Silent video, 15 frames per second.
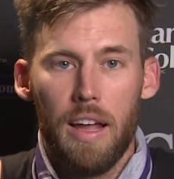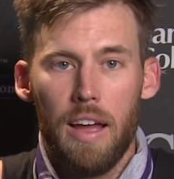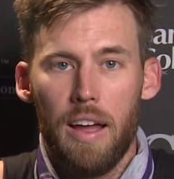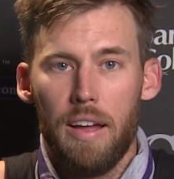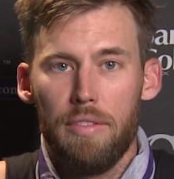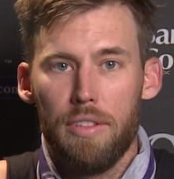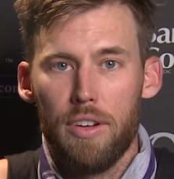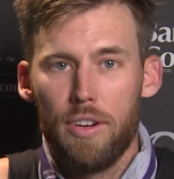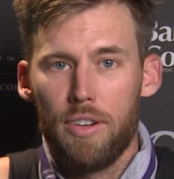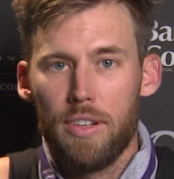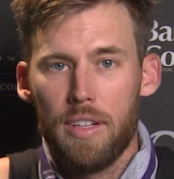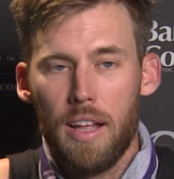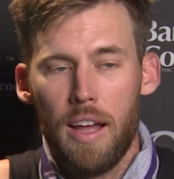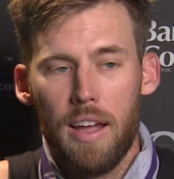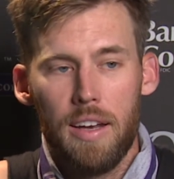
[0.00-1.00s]
I've learned a
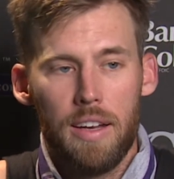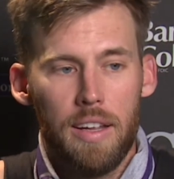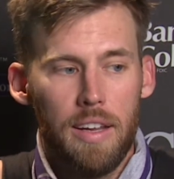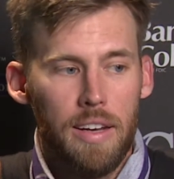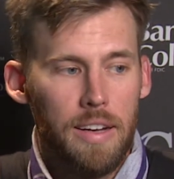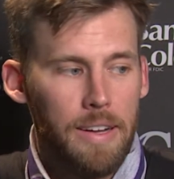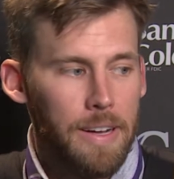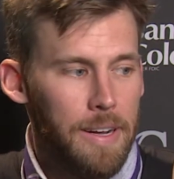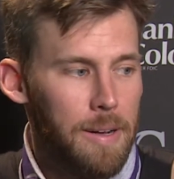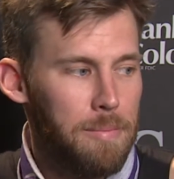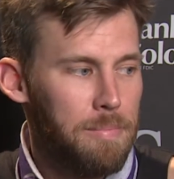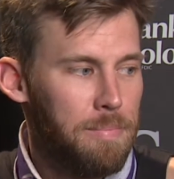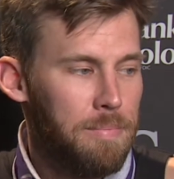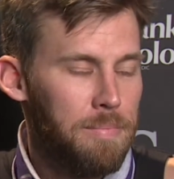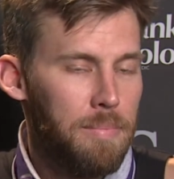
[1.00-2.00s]
lot, and
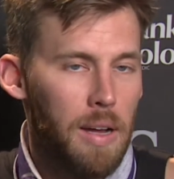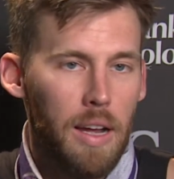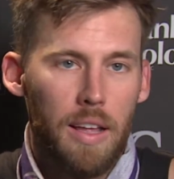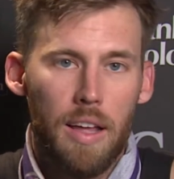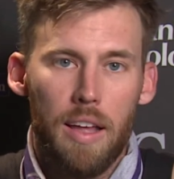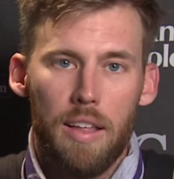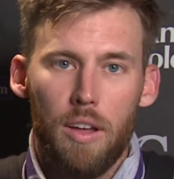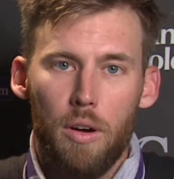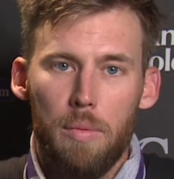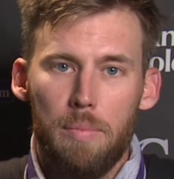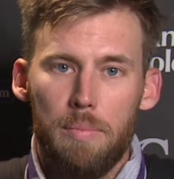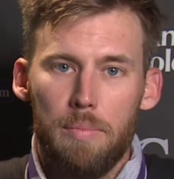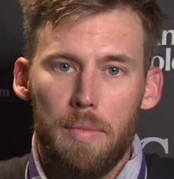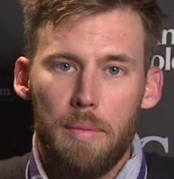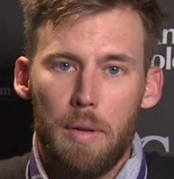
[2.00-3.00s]
I'm
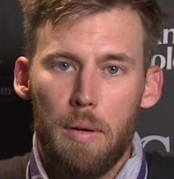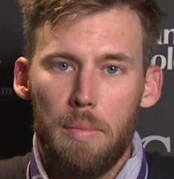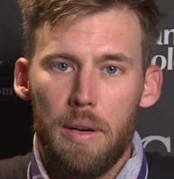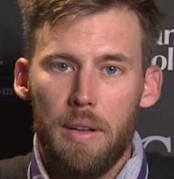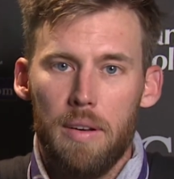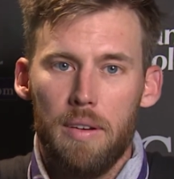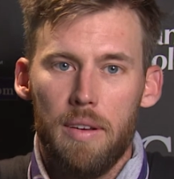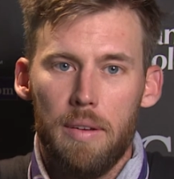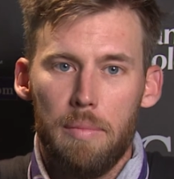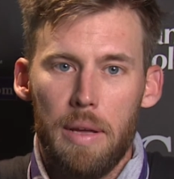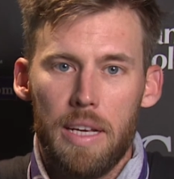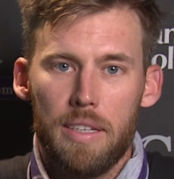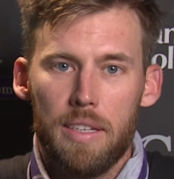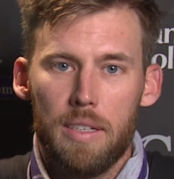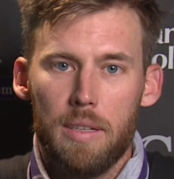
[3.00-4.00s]
hoping it
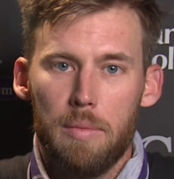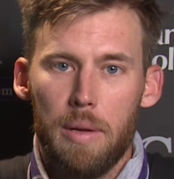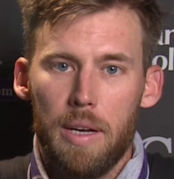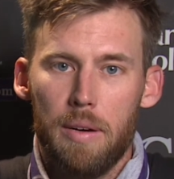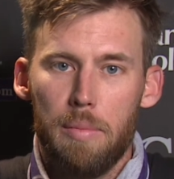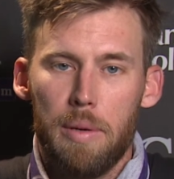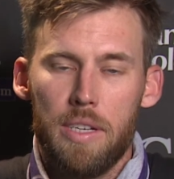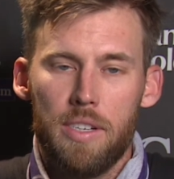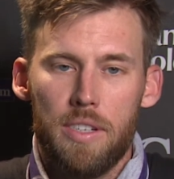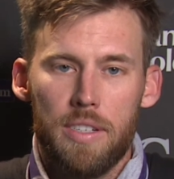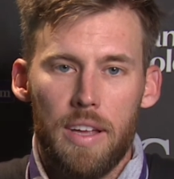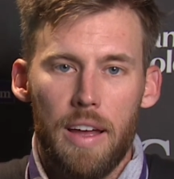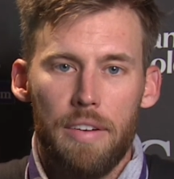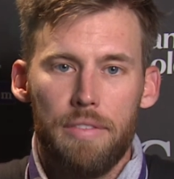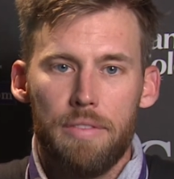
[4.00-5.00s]
makes us a better pitching
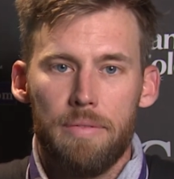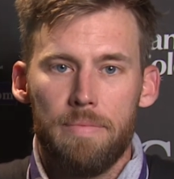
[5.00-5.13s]
staff.